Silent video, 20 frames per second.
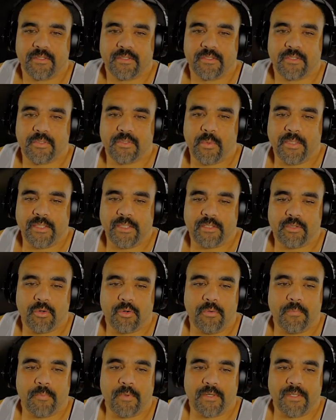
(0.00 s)
20
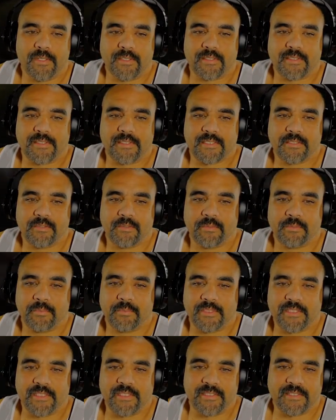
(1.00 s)
cobalts,
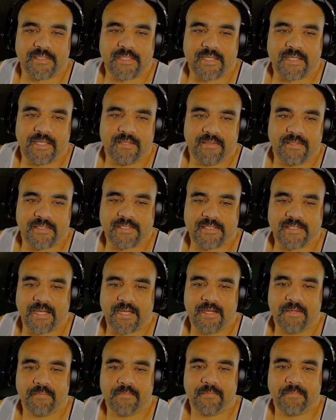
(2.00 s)
which is again the
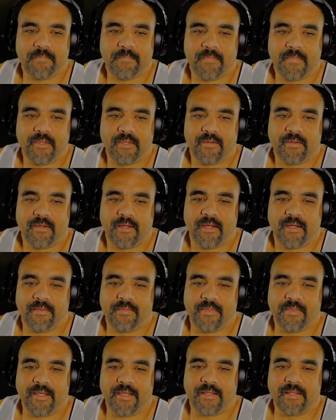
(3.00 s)
same,
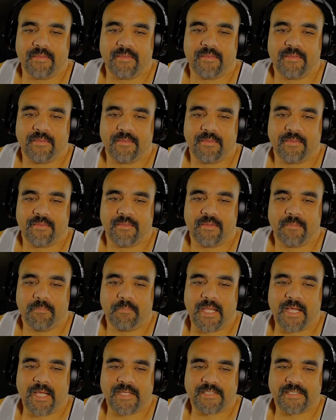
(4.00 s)
and then the
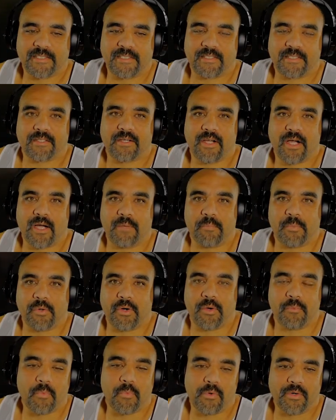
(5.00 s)
plastic, copper
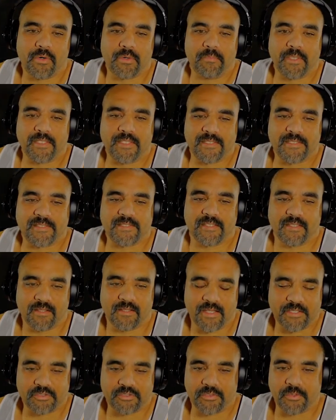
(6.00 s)
are more because
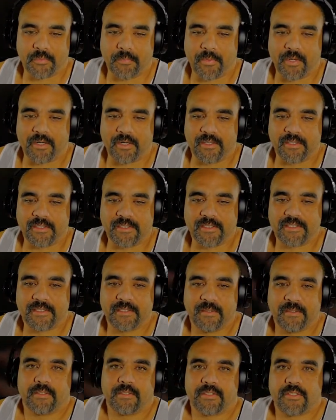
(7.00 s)
electrical parts.
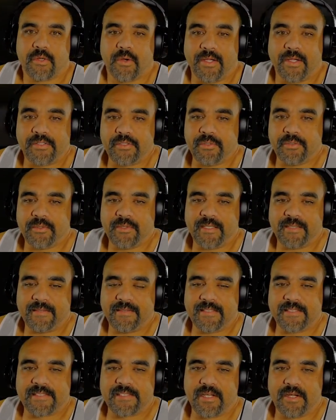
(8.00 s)
So I do think
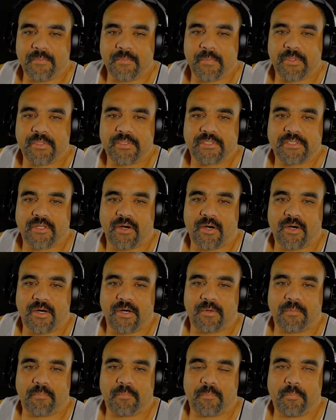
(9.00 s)
these numbers
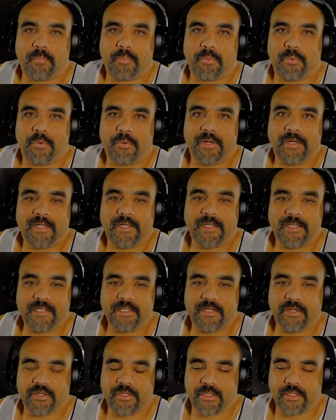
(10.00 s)
are pretty
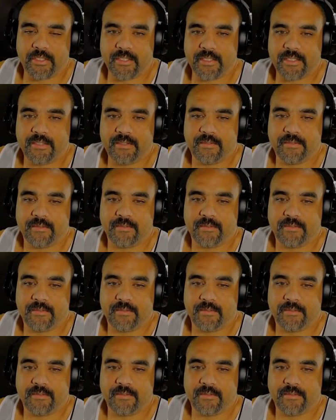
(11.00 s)
good